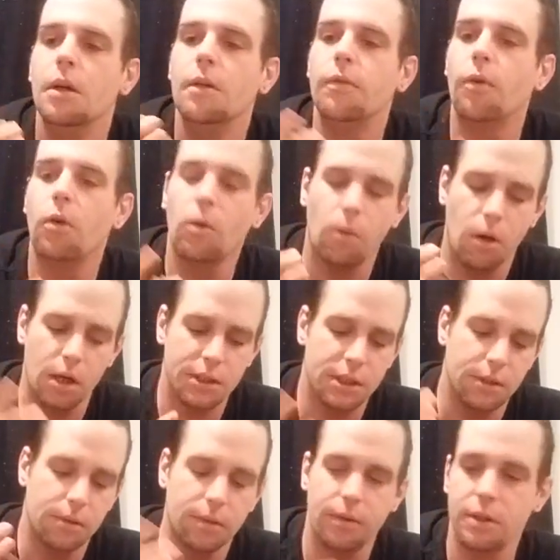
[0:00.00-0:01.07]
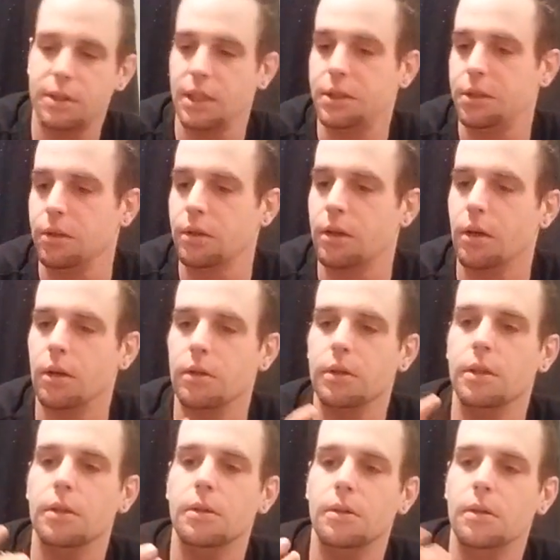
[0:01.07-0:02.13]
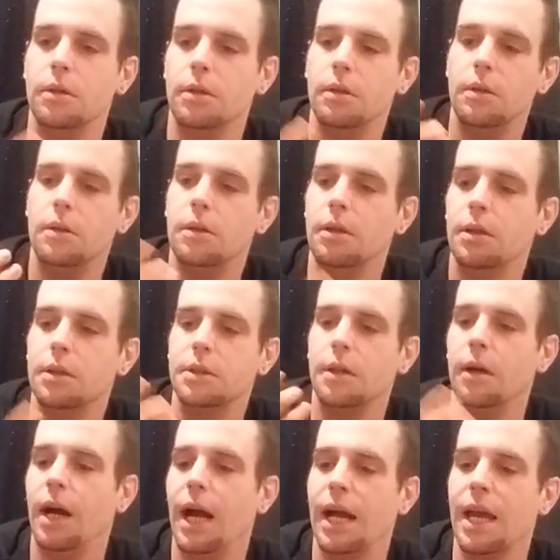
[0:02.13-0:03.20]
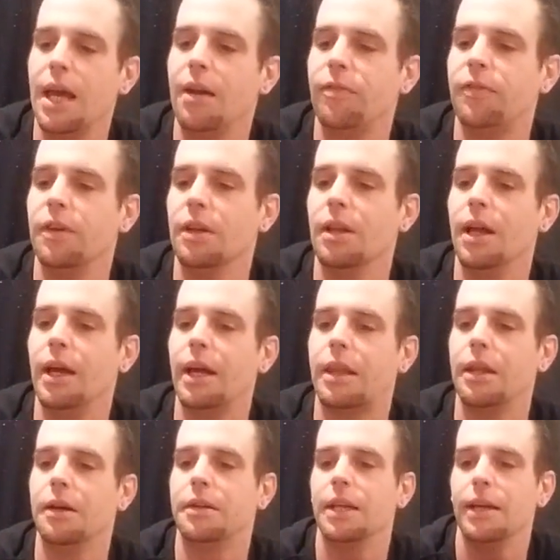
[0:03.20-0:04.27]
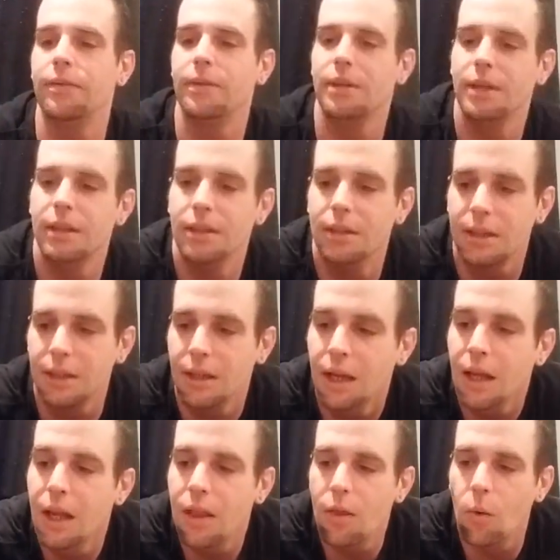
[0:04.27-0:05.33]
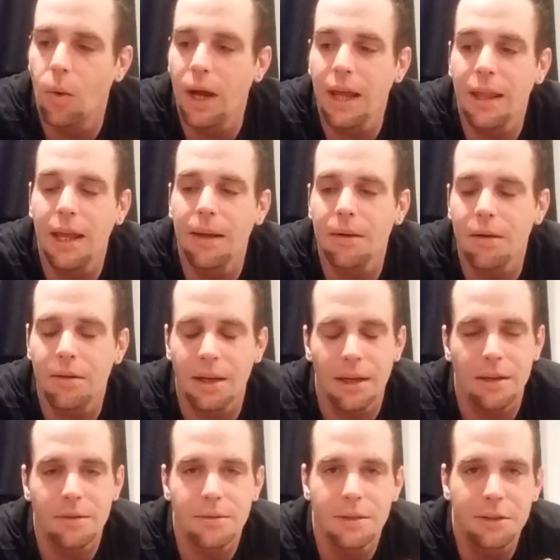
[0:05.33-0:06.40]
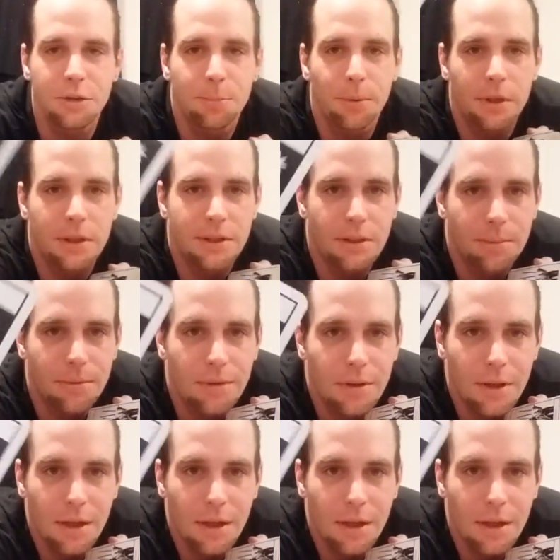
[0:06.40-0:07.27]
Four wands in the reverse. That's your card, though. So I kind of feel like they're definitely looking. The way they, okay, this is pretty simple.